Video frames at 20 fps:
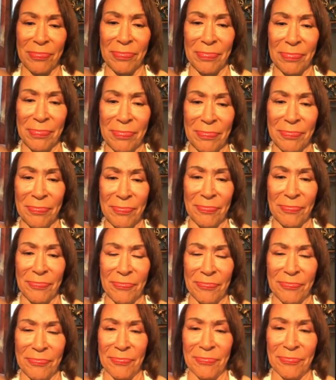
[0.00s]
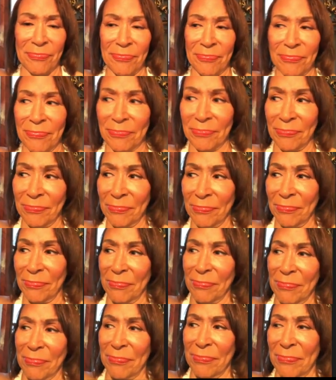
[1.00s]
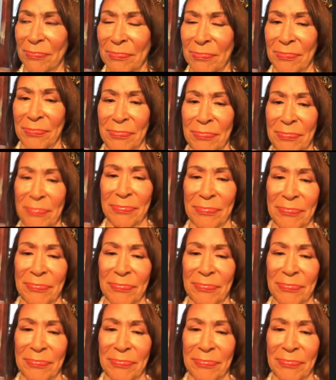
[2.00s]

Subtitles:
(not speaking)